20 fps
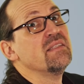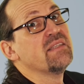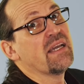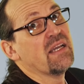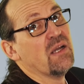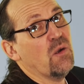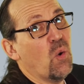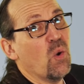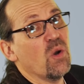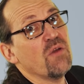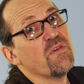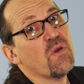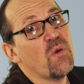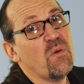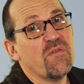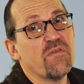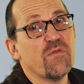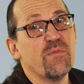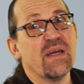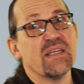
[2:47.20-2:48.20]
taking all of
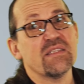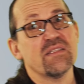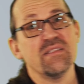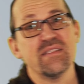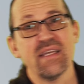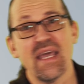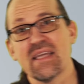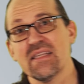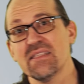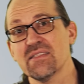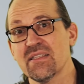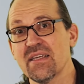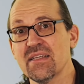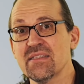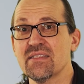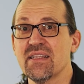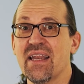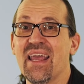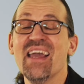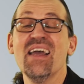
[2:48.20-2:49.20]
your information, taking it to the
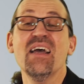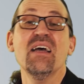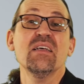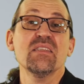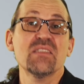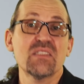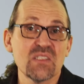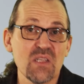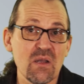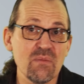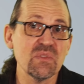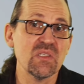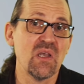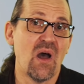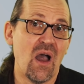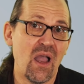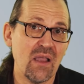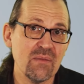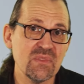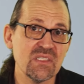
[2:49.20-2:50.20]
internet,
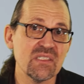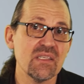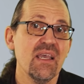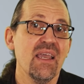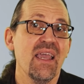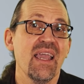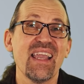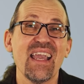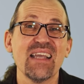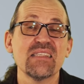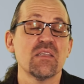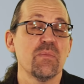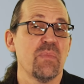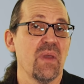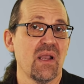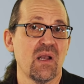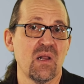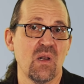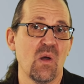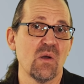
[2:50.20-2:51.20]
sometimes it gets a
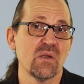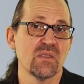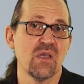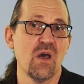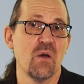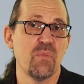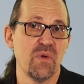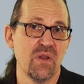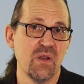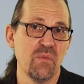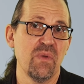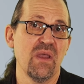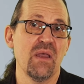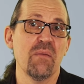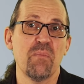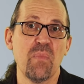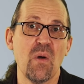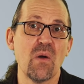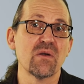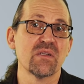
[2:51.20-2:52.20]
bit clogged up and a
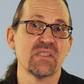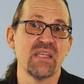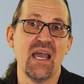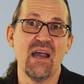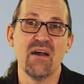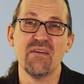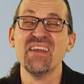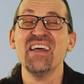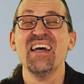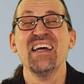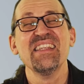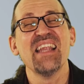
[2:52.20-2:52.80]
bit bogged down.